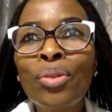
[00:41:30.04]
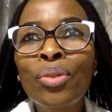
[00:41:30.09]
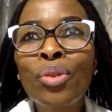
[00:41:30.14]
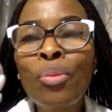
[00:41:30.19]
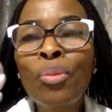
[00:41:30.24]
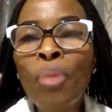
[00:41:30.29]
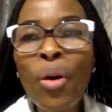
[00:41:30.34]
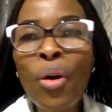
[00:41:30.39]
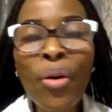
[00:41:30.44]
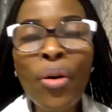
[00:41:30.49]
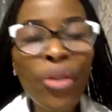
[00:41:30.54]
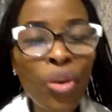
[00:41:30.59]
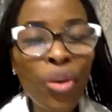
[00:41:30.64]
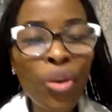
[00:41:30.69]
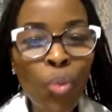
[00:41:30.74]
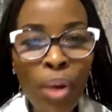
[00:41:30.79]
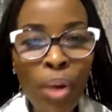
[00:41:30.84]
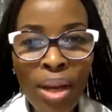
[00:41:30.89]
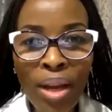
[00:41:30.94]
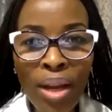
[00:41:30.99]
tomorrow you
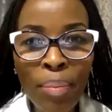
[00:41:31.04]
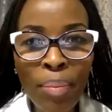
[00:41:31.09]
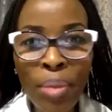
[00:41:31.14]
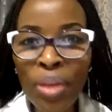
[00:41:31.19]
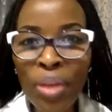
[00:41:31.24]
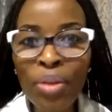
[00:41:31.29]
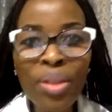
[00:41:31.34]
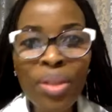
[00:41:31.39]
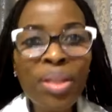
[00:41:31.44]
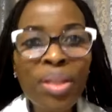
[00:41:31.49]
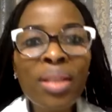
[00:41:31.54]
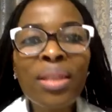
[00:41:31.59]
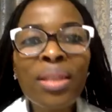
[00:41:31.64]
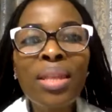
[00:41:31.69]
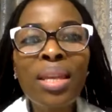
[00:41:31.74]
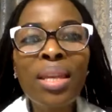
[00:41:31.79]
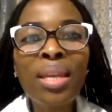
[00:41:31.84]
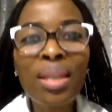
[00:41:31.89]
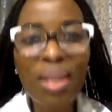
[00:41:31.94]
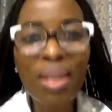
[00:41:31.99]
wake up and you're still
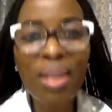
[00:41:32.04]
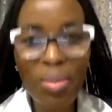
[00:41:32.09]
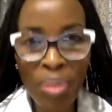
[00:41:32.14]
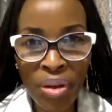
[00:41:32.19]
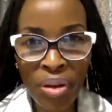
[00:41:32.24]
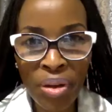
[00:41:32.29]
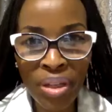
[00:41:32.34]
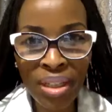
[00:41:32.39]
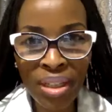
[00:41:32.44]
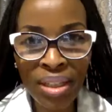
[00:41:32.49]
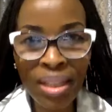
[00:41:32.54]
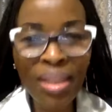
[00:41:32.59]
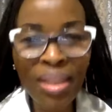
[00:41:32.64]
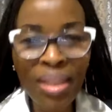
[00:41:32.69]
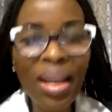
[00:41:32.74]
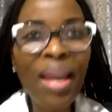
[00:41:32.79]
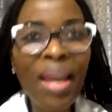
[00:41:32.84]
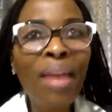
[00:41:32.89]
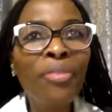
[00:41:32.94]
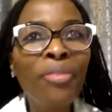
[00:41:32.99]
thinking about it the
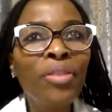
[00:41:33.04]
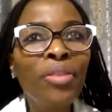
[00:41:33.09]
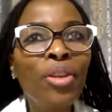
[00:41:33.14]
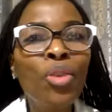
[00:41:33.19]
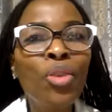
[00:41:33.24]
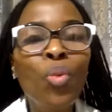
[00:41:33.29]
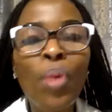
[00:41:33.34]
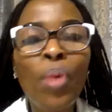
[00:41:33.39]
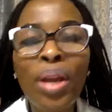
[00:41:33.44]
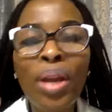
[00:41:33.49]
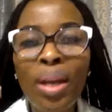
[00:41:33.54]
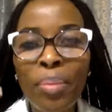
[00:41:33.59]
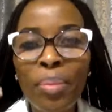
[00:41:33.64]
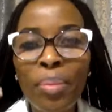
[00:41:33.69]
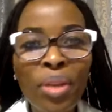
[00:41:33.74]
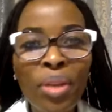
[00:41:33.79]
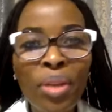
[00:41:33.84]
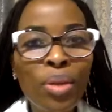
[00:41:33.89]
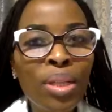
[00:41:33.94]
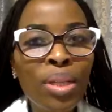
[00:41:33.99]
day after you wake up
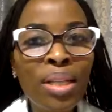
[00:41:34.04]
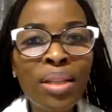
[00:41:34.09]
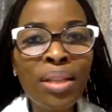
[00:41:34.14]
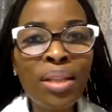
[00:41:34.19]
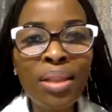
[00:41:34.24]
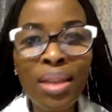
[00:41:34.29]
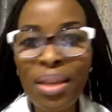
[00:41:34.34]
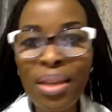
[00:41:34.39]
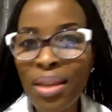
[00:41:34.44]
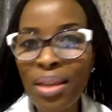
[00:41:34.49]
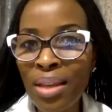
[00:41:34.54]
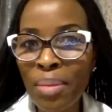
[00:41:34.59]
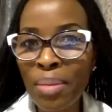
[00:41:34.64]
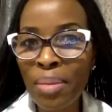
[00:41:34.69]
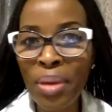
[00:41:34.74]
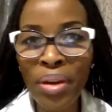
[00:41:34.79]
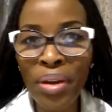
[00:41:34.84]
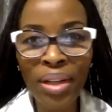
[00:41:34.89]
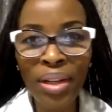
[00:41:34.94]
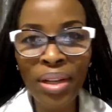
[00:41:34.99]
and you're still thinking
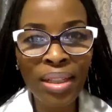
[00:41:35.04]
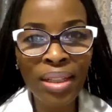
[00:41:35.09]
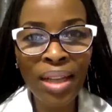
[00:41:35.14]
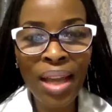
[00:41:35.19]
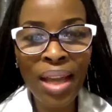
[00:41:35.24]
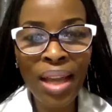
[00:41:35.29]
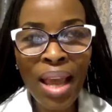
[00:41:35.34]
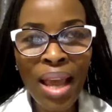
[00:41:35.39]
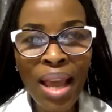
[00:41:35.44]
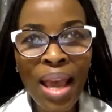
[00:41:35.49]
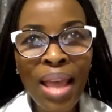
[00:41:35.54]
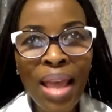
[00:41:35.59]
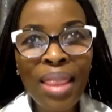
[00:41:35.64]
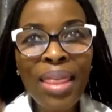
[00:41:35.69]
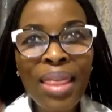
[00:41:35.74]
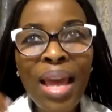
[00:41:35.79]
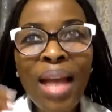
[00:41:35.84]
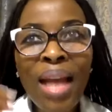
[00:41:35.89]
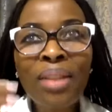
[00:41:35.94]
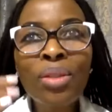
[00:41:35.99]
about it
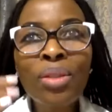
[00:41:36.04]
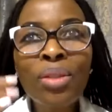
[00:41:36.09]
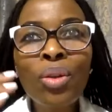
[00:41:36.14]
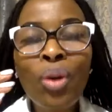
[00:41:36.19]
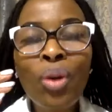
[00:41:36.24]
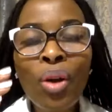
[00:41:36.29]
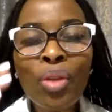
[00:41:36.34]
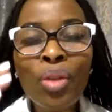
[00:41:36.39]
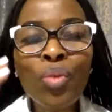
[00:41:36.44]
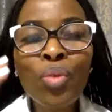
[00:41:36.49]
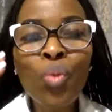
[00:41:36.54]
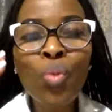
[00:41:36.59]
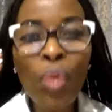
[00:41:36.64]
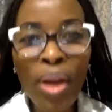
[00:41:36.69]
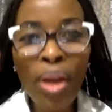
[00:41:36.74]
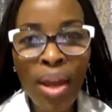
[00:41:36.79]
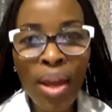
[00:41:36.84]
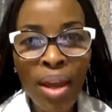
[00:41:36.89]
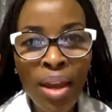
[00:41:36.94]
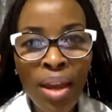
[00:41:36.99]
that's God's
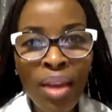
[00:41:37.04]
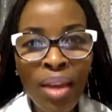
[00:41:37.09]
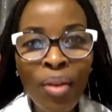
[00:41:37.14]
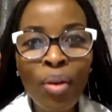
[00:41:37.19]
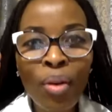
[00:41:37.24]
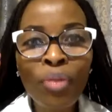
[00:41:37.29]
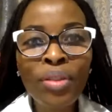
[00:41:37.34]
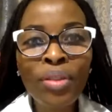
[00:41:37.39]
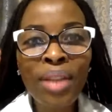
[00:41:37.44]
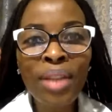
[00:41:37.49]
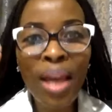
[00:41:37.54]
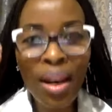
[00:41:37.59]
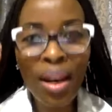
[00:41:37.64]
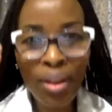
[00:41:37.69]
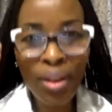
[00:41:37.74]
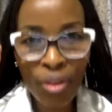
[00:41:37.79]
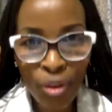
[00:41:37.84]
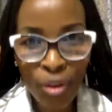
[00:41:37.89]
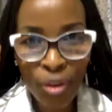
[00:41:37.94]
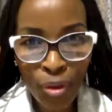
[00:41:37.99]
way of
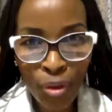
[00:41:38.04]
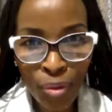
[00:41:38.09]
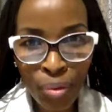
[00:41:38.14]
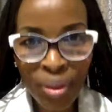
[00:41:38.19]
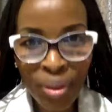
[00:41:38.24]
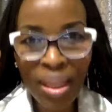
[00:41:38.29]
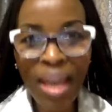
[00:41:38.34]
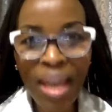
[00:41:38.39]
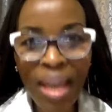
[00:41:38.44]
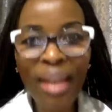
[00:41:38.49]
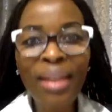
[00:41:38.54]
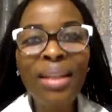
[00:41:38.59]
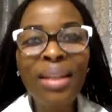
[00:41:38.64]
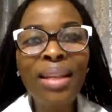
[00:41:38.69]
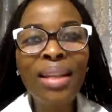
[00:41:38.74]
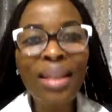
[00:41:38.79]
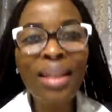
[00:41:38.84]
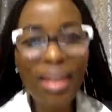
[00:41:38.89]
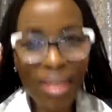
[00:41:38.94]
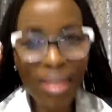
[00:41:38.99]
telling you that
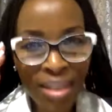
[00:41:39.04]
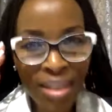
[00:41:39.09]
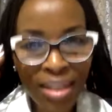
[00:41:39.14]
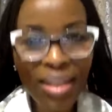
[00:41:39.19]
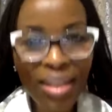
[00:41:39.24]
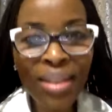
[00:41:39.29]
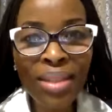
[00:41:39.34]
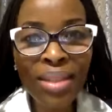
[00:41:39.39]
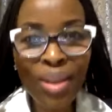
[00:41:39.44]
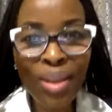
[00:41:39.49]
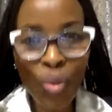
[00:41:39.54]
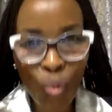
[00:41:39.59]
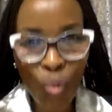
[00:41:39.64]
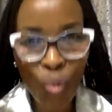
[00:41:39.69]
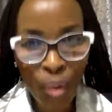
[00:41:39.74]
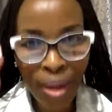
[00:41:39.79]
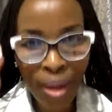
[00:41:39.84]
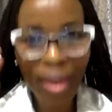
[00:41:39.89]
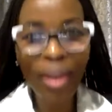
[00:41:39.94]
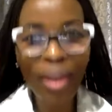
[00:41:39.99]
this is the
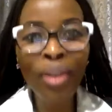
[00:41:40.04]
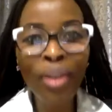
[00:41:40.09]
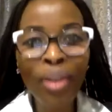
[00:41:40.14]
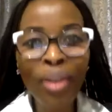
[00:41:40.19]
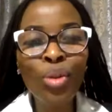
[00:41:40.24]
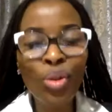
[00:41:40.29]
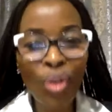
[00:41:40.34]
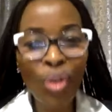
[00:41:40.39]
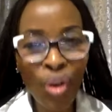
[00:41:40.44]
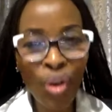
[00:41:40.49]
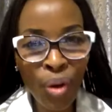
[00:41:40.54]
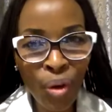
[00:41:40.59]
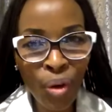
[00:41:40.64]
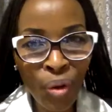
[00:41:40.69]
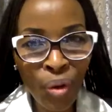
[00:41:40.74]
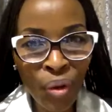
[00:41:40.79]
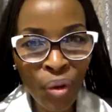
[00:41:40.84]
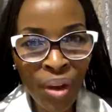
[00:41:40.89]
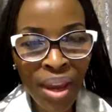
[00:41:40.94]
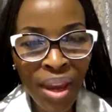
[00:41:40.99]
way to
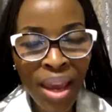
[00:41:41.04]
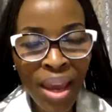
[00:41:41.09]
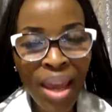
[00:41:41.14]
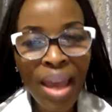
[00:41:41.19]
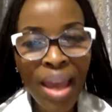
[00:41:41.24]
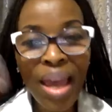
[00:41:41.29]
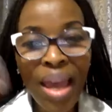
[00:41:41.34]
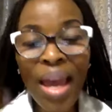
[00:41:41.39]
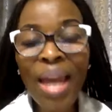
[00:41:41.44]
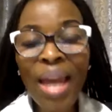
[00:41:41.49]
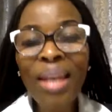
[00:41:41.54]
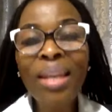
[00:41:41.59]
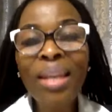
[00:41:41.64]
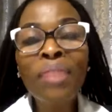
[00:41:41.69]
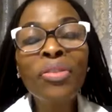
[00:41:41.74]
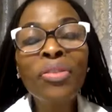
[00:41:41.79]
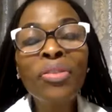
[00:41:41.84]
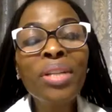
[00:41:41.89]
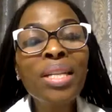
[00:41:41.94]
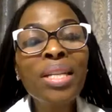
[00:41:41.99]
go. And
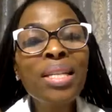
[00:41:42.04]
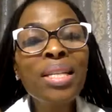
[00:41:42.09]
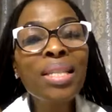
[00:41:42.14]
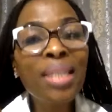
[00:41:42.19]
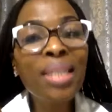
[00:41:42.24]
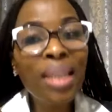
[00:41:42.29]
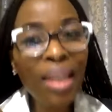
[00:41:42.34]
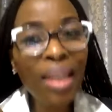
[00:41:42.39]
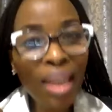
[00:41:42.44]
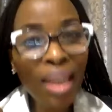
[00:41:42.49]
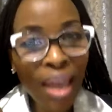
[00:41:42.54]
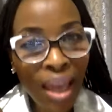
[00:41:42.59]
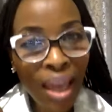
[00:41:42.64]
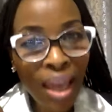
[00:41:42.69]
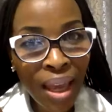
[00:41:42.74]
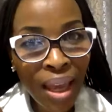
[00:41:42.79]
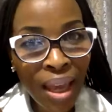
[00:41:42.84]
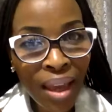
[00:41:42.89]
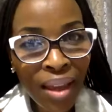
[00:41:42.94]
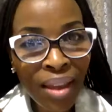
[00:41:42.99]
if it is
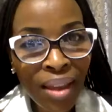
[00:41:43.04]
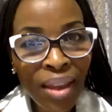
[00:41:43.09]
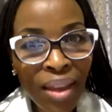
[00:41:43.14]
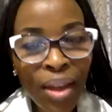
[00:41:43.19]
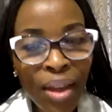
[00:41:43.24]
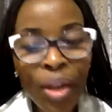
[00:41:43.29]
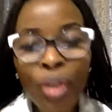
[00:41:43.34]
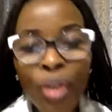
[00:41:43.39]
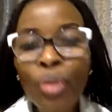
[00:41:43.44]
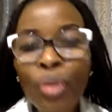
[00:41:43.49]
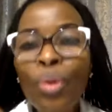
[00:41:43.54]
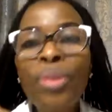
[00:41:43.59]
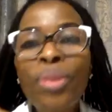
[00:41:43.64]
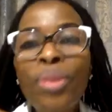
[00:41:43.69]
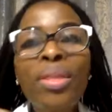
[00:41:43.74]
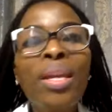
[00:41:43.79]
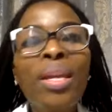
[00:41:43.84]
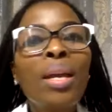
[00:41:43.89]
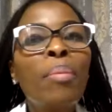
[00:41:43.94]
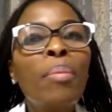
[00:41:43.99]
skincare, don't
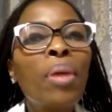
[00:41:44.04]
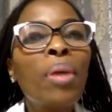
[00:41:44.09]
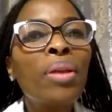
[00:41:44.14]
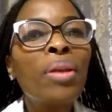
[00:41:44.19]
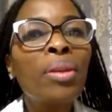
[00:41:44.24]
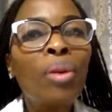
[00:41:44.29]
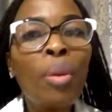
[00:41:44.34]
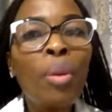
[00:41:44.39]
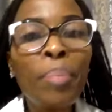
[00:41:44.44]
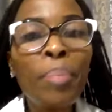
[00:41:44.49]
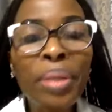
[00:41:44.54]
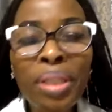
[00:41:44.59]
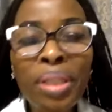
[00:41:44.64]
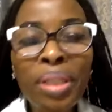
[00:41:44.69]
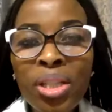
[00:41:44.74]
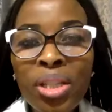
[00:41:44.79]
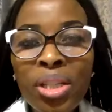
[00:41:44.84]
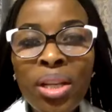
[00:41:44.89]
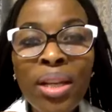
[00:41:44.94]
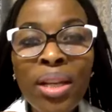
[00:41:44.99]
think about the
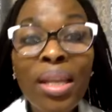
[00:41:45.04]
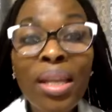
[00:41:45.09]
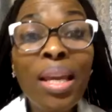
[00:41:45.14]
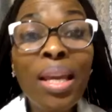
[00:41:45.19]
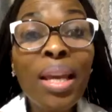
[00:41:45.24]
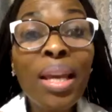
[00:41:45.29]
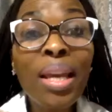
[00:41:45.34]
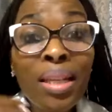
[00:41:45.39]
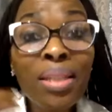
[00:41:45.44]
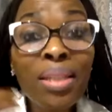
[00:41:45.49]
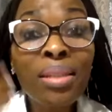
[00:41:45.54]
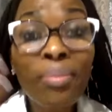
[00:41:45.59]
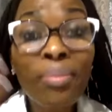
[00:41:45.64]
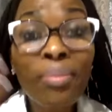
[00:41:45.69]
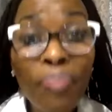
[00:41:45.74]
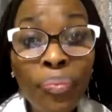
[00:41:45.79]
competition. Yes,